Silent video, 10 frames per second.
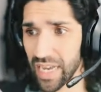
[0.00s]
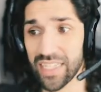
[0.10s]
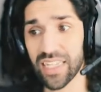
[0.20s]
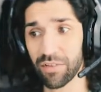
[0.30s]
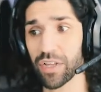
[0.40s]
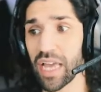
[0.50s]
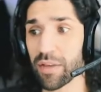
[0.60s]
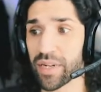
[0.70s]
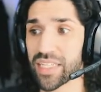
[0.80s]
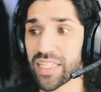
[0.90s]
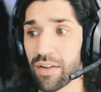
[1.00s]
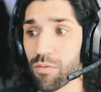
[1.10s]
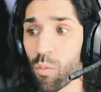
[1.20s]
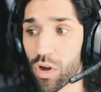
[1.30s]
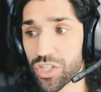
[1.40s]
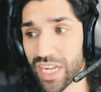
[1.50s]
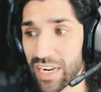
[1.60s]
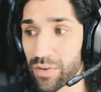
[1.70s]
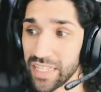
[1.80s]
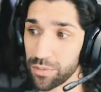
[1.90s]
At 6th level you get the ability to step from one
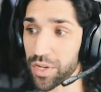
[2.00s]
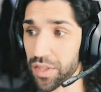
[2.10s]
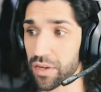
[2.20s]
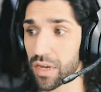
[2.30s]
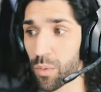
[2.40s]
shadow into another.